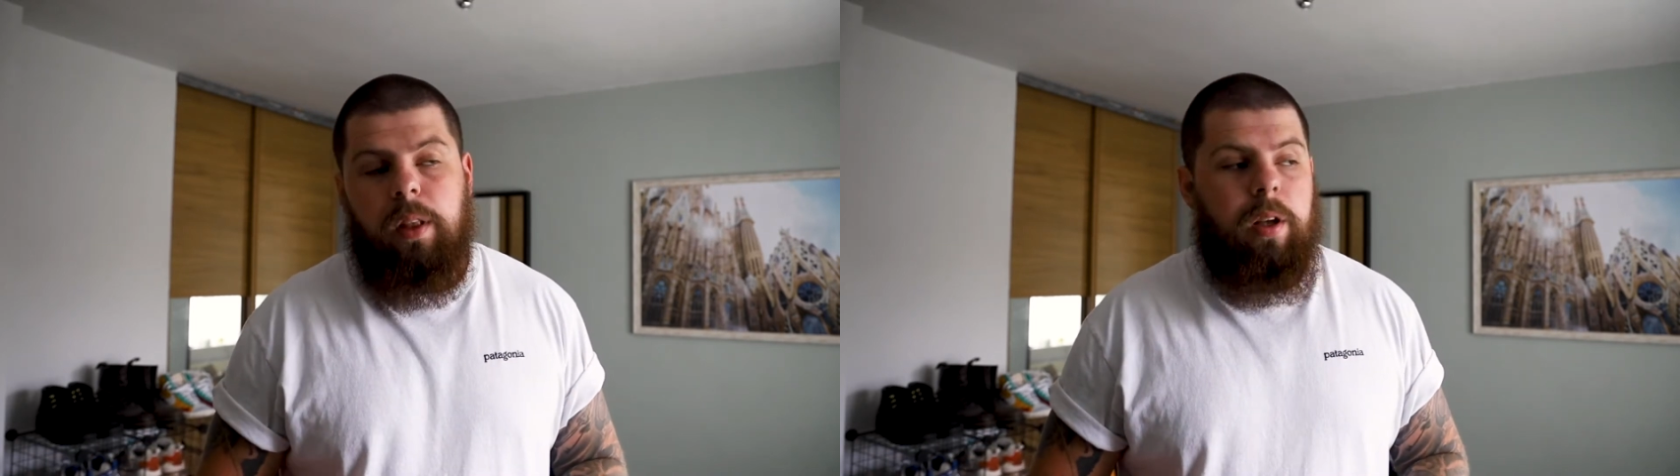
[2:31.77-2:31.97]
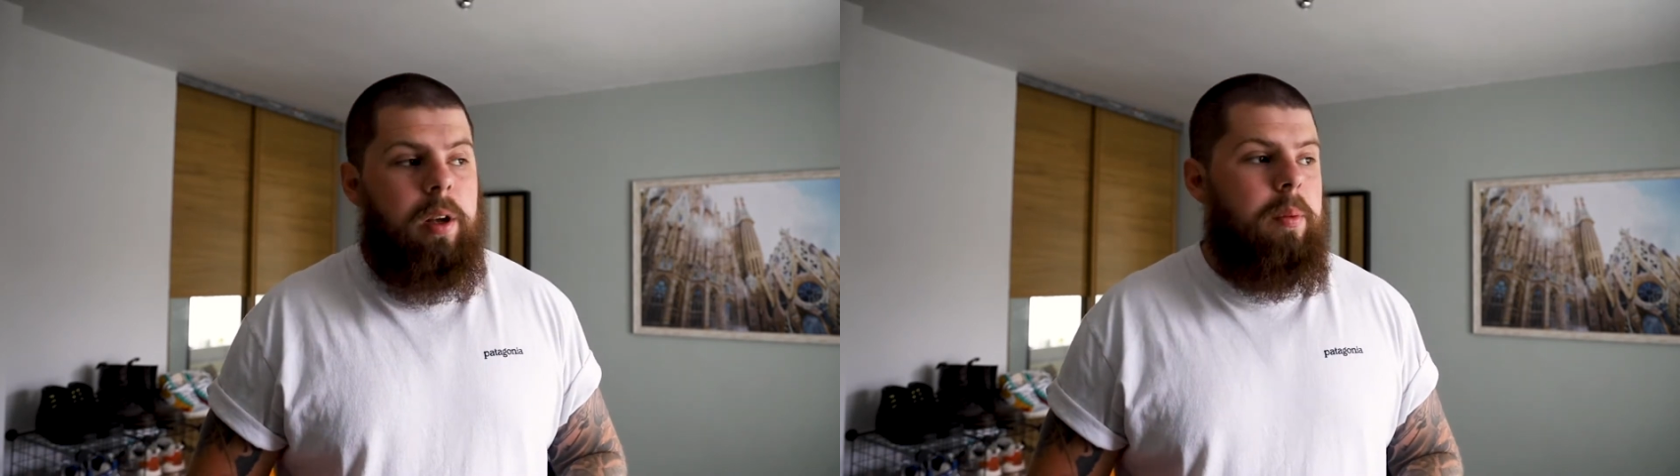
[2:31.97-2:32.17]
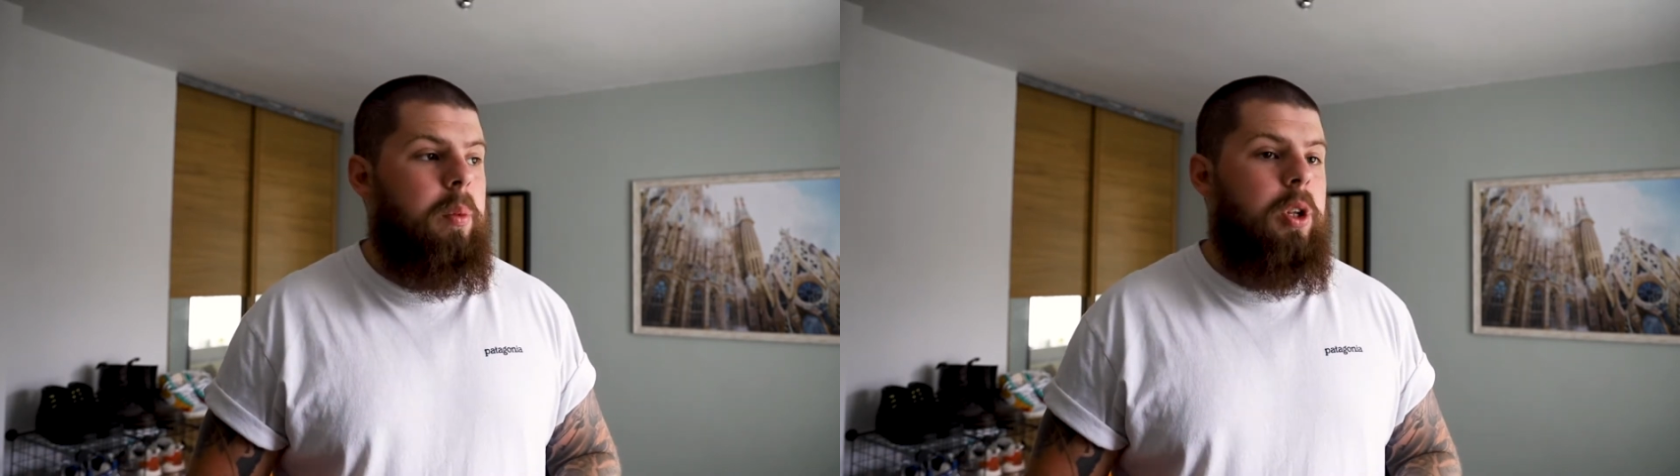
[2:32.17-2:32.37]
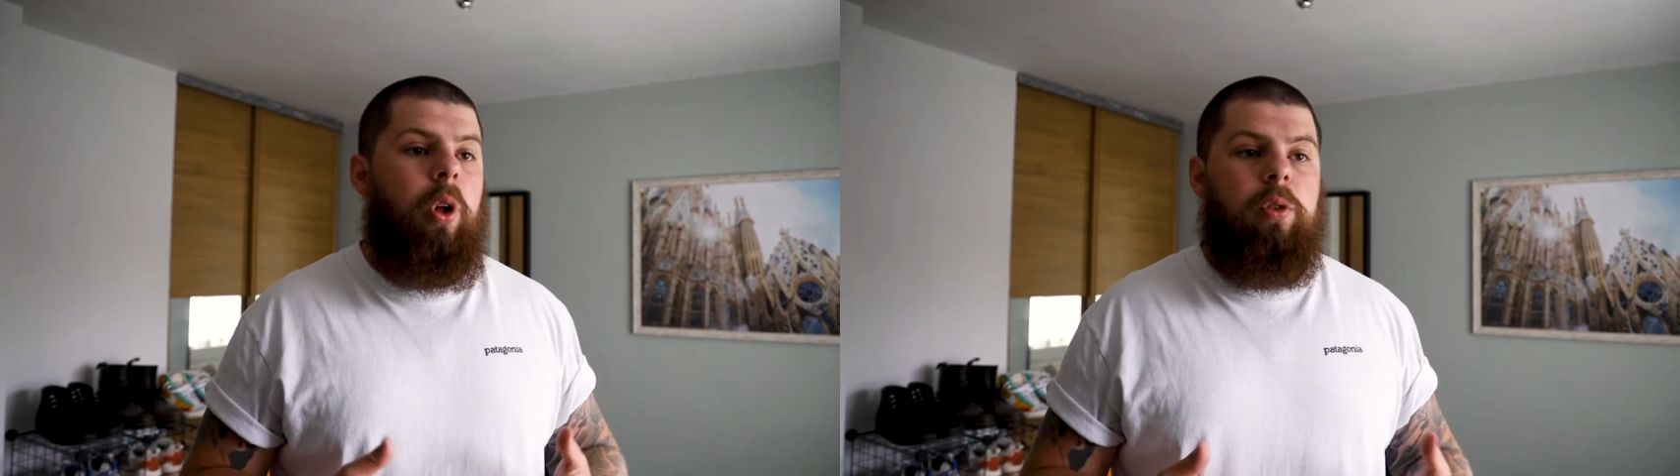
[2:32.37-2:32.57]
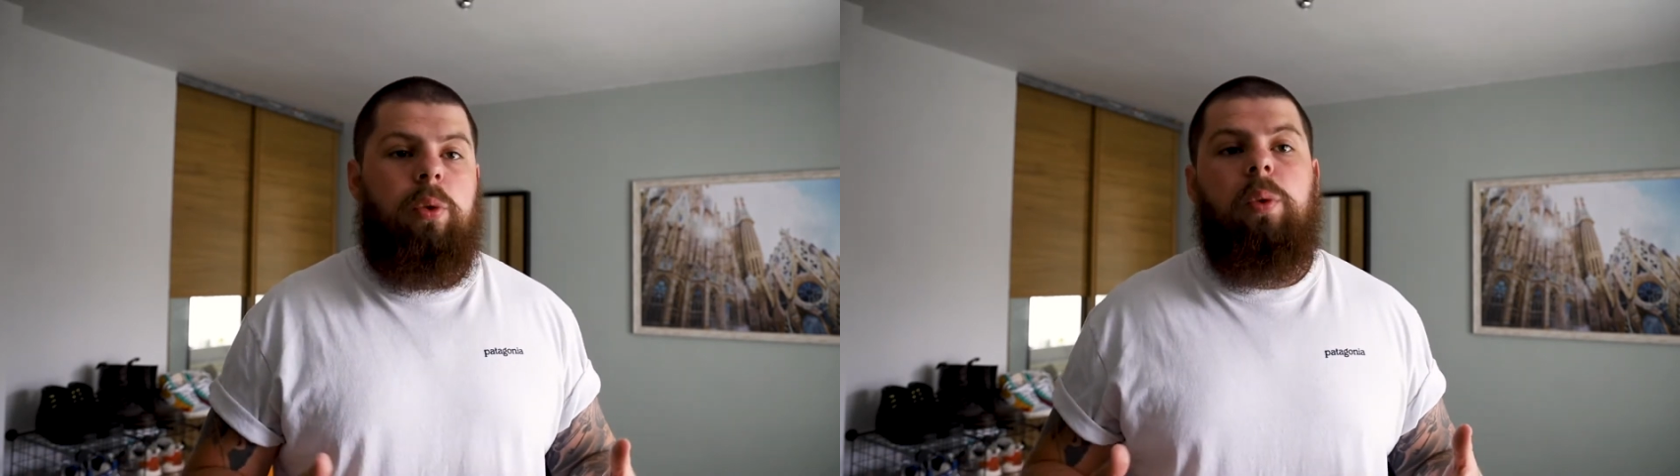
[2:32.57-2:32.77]
We're
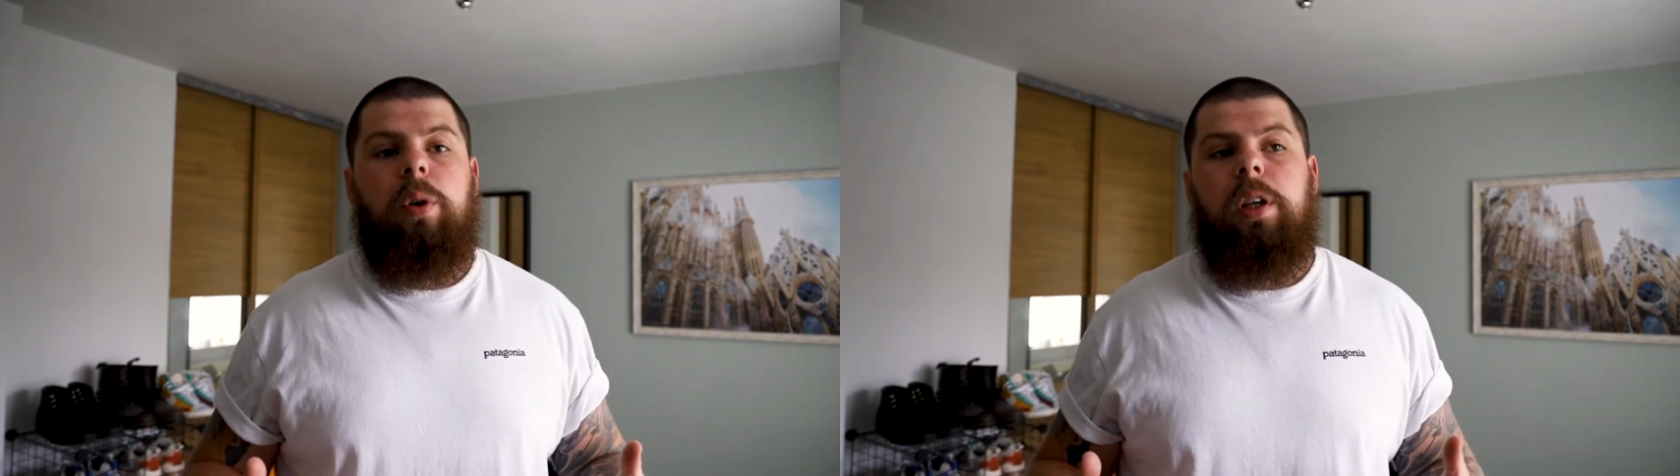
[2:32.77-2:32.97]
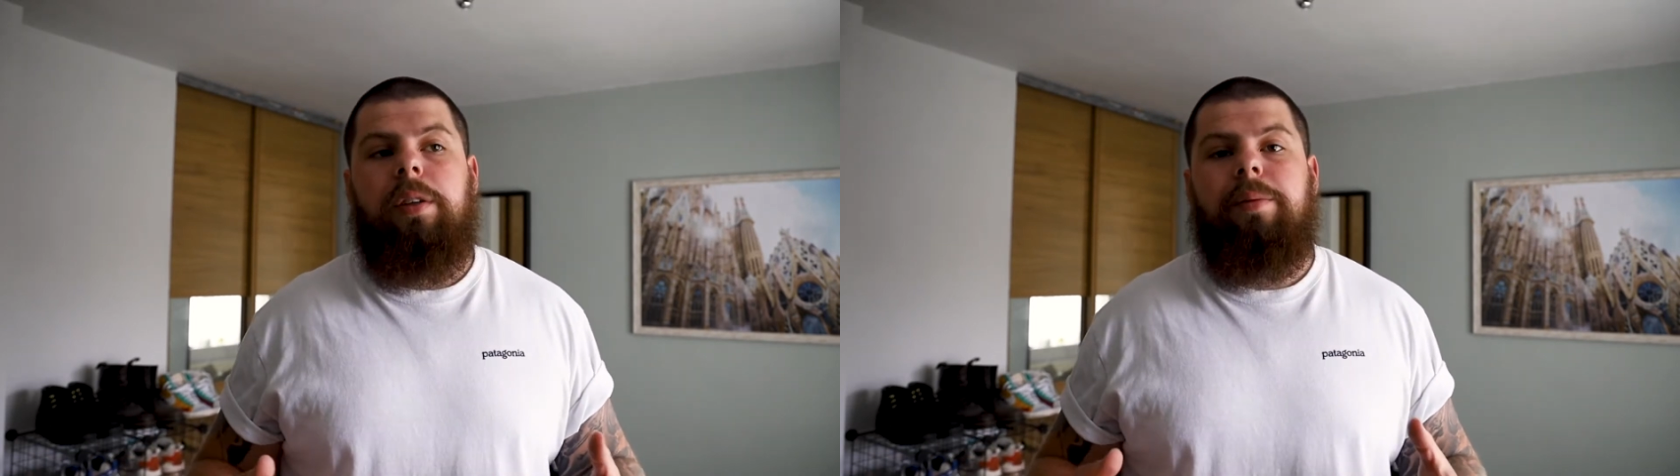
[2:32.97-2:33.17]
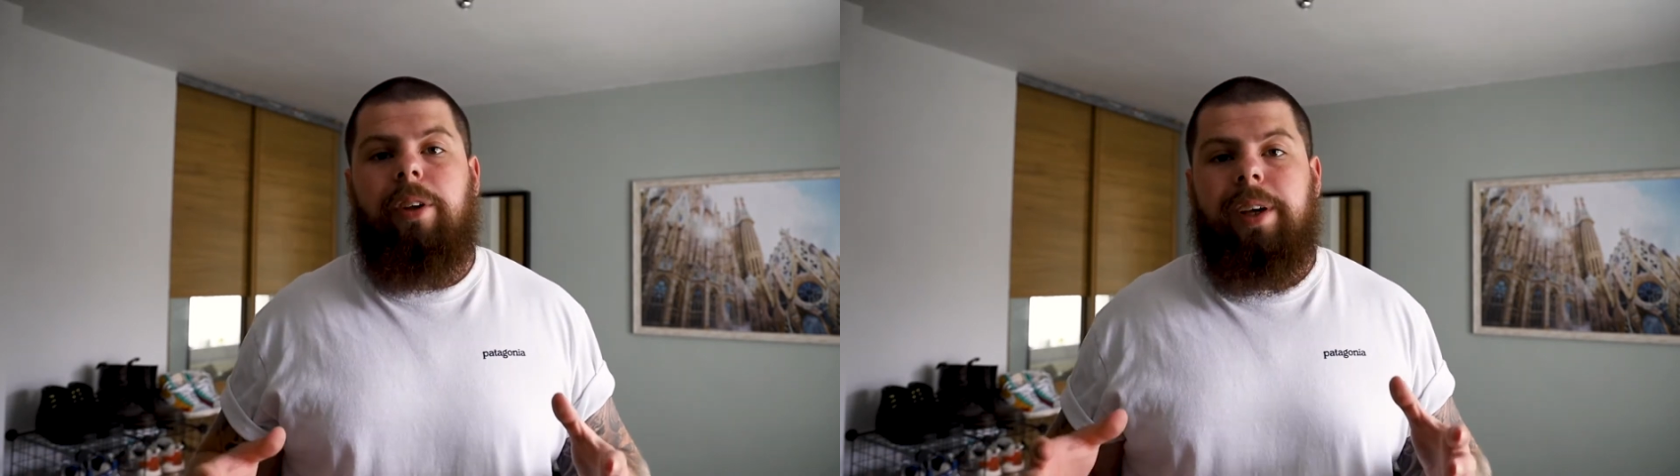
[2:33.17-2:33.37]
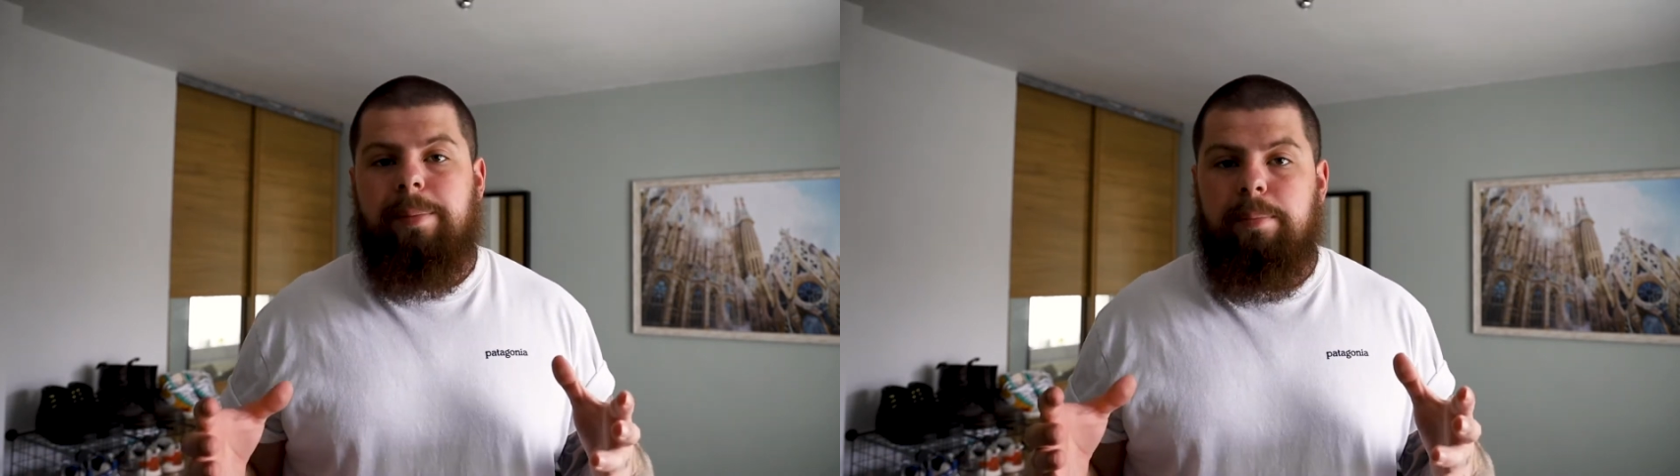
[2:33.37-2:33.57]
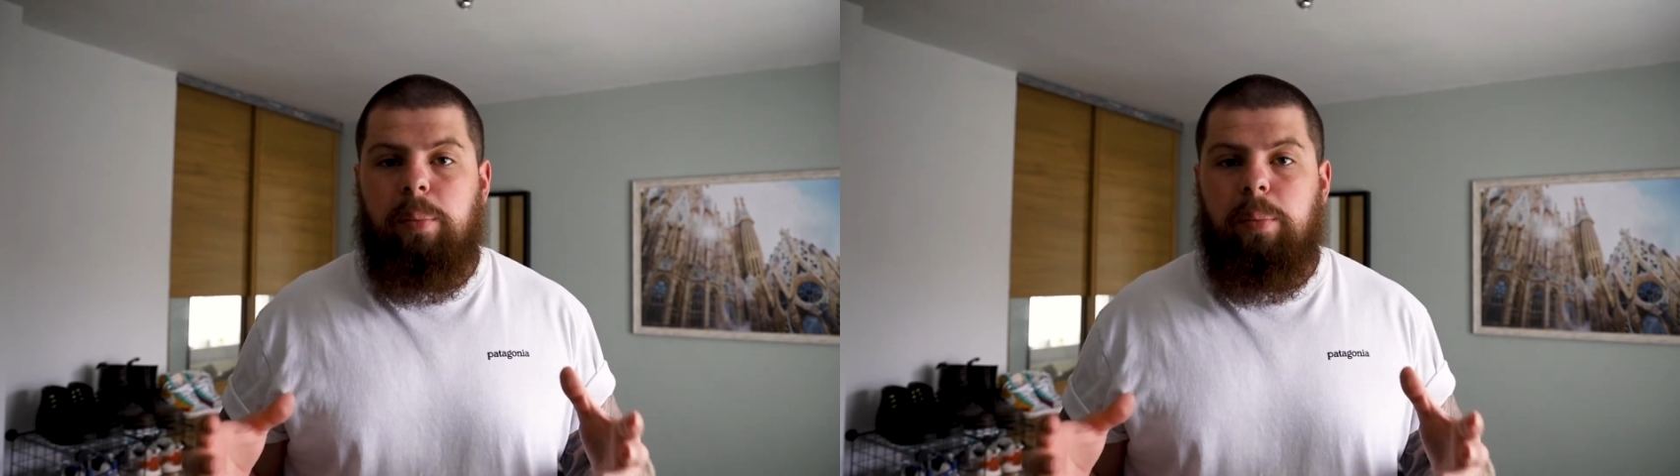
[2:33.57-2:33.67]
not talking like